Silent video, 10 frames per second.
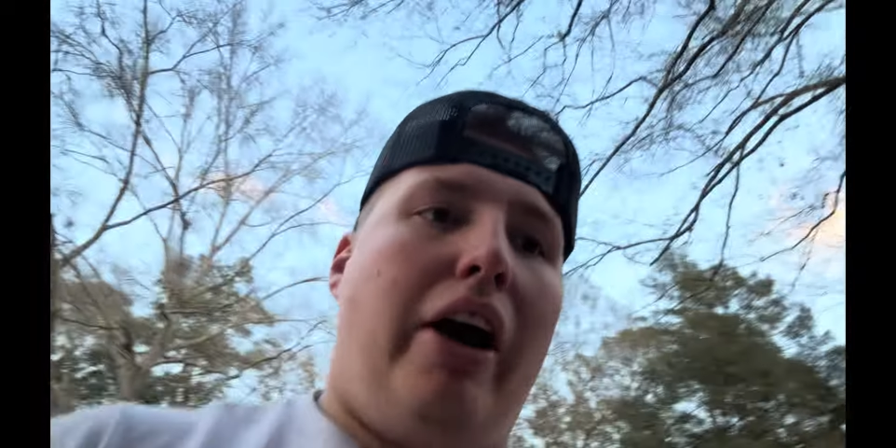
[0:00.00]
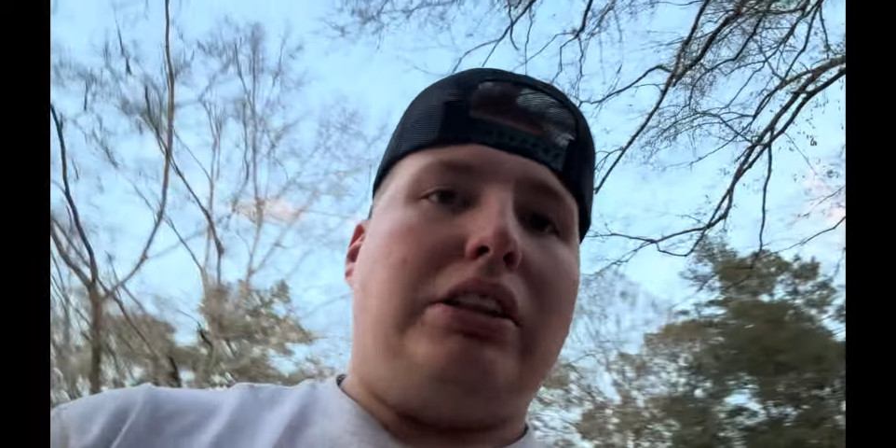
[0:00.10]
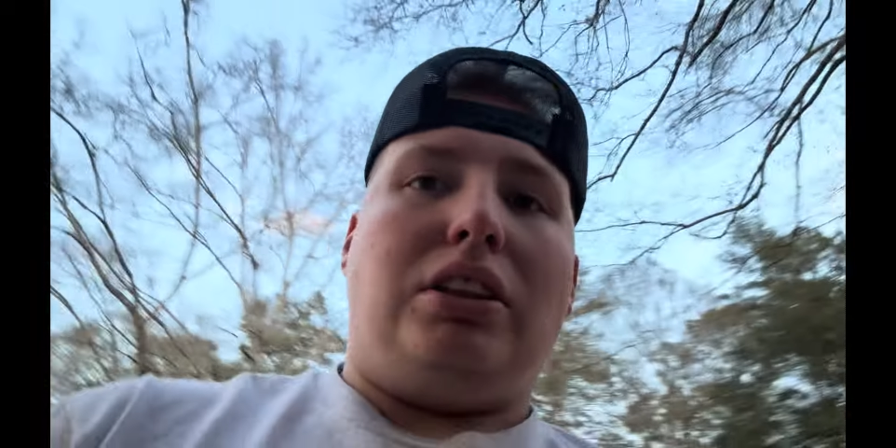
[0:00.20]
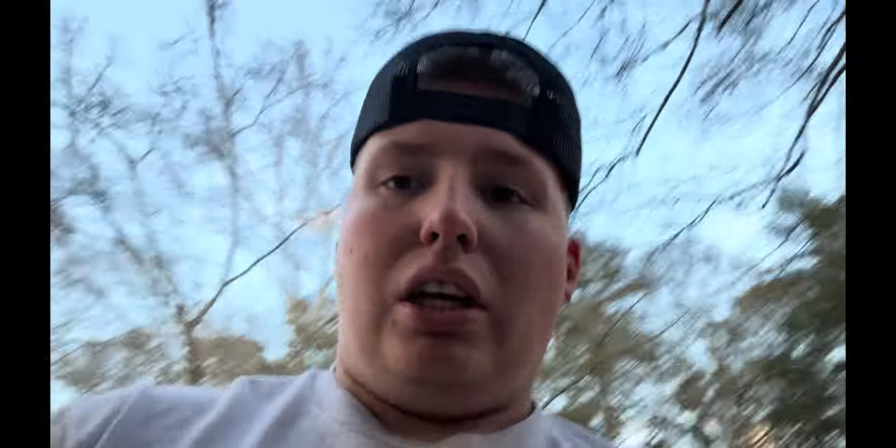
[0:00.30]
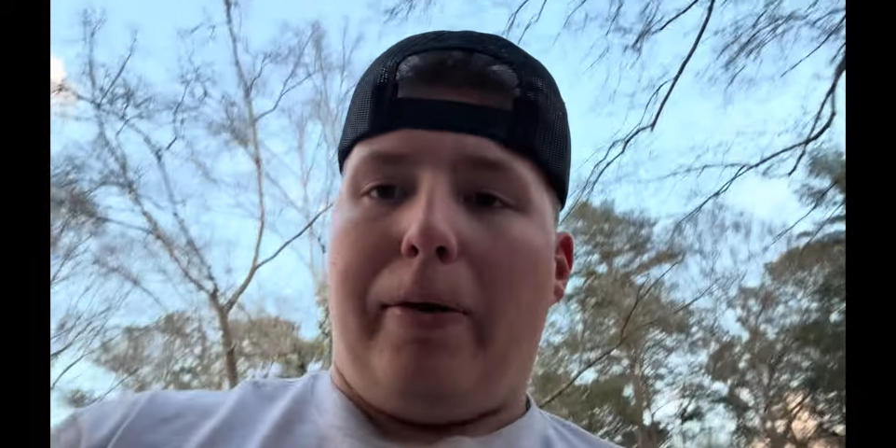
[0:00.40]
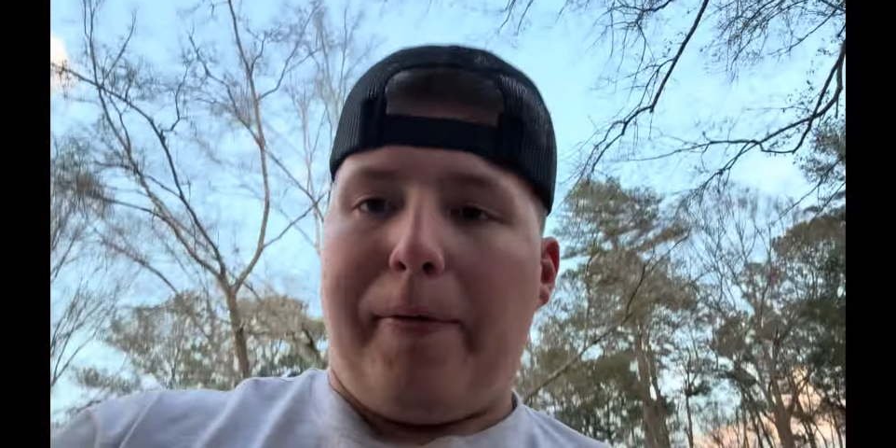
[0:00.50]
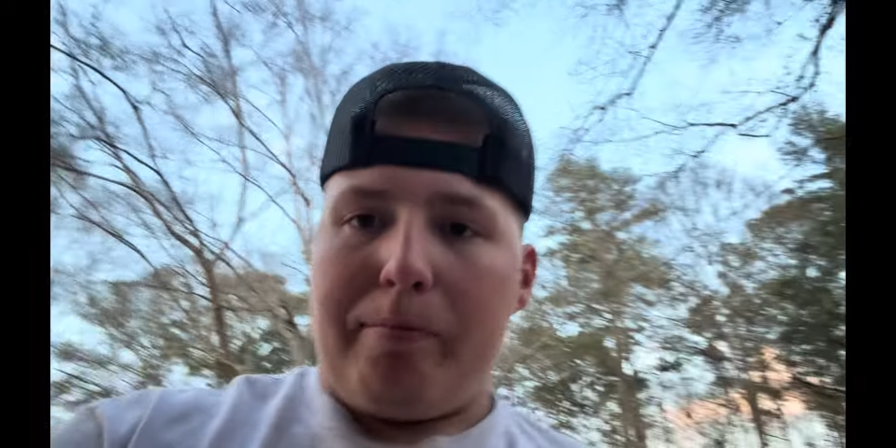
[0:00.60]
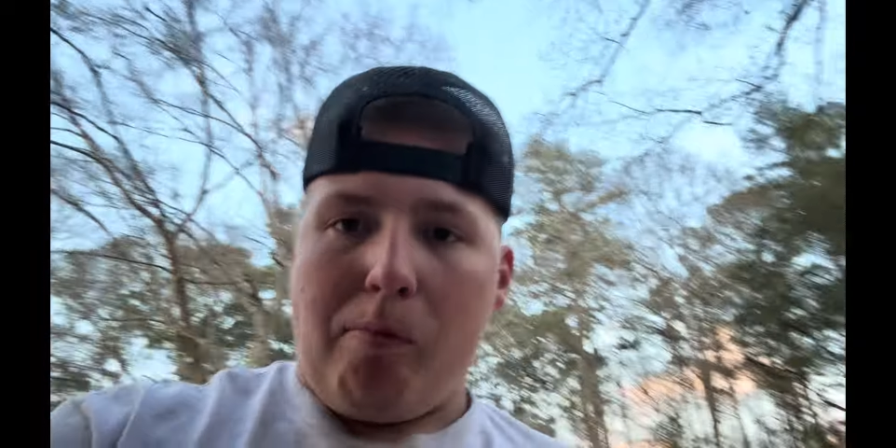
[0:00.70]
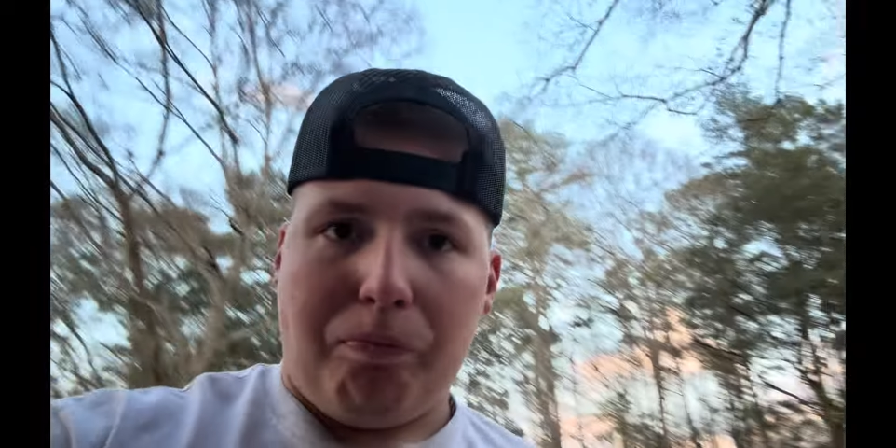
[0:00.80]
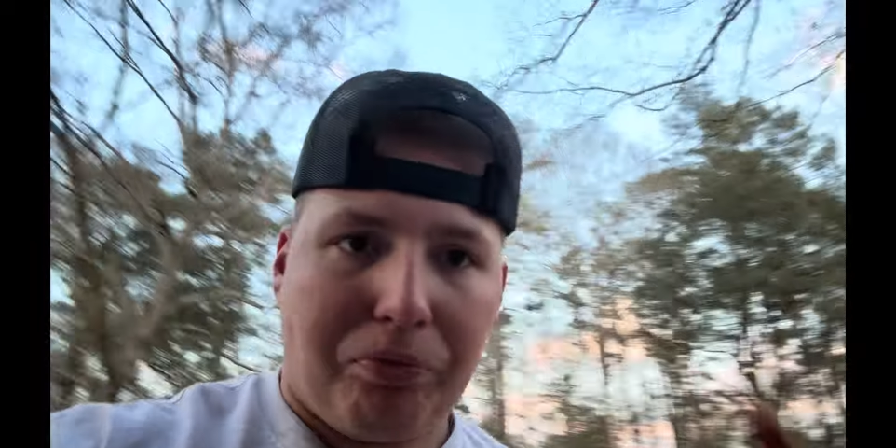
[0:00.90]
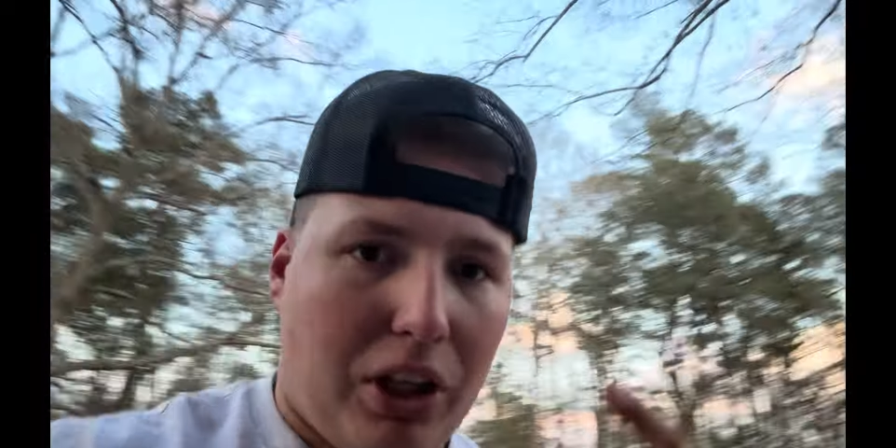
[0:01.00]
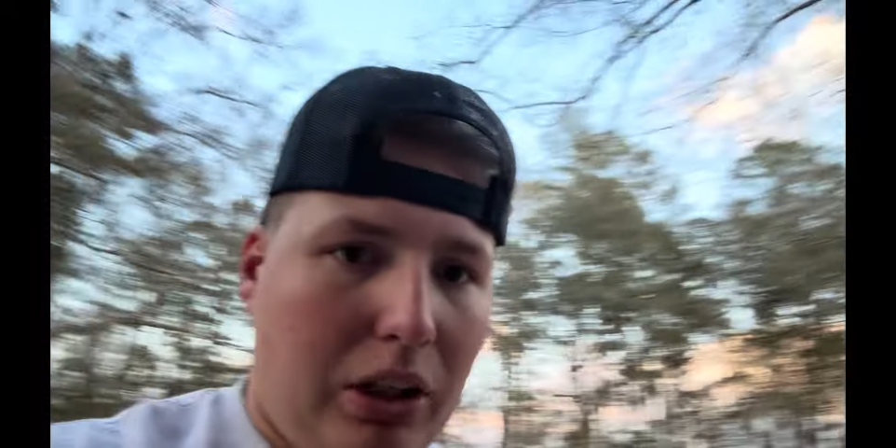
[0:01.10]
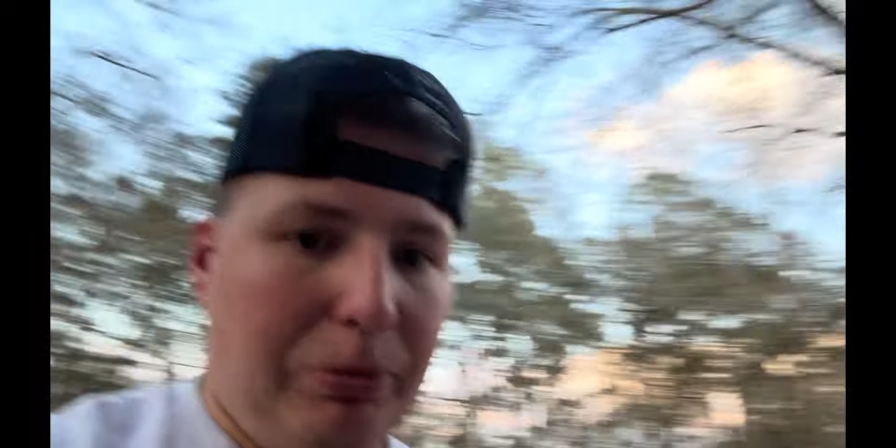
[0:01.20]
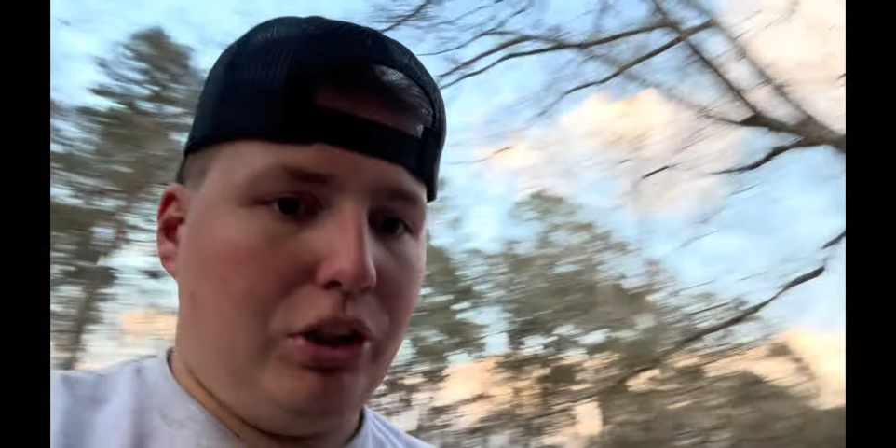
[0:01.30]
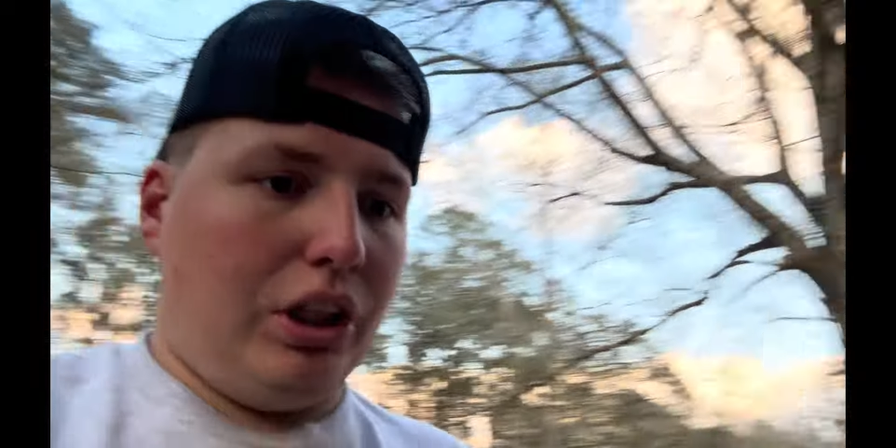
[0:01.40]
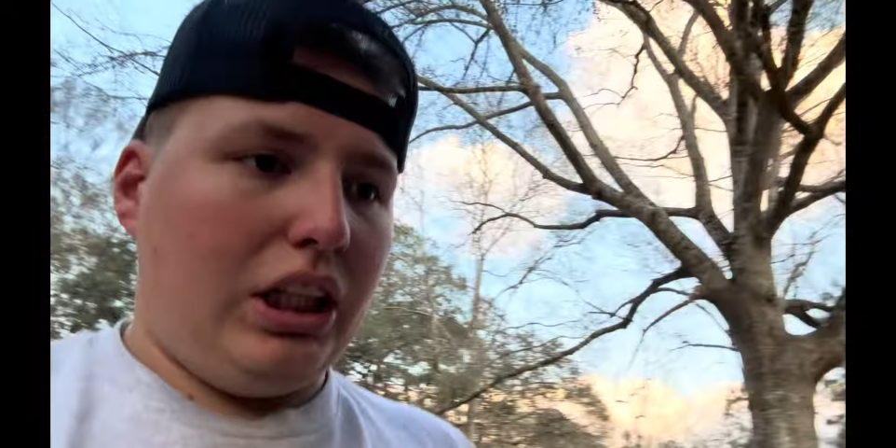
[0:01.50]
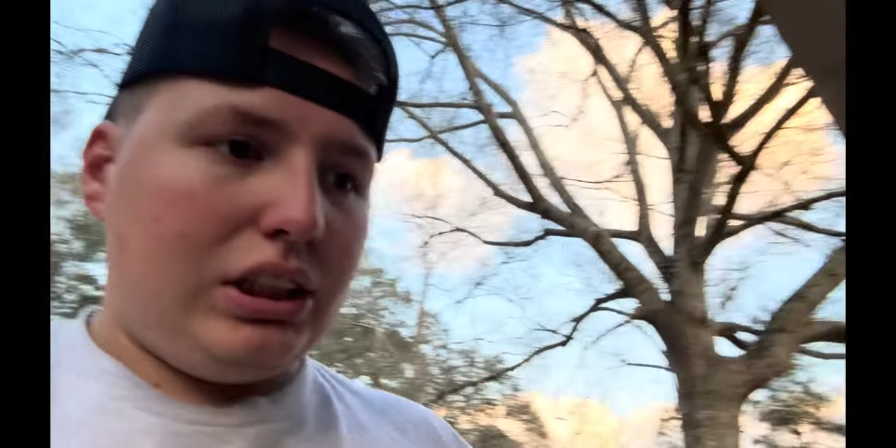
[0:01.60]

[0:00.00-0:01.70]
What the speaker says: So let me do the other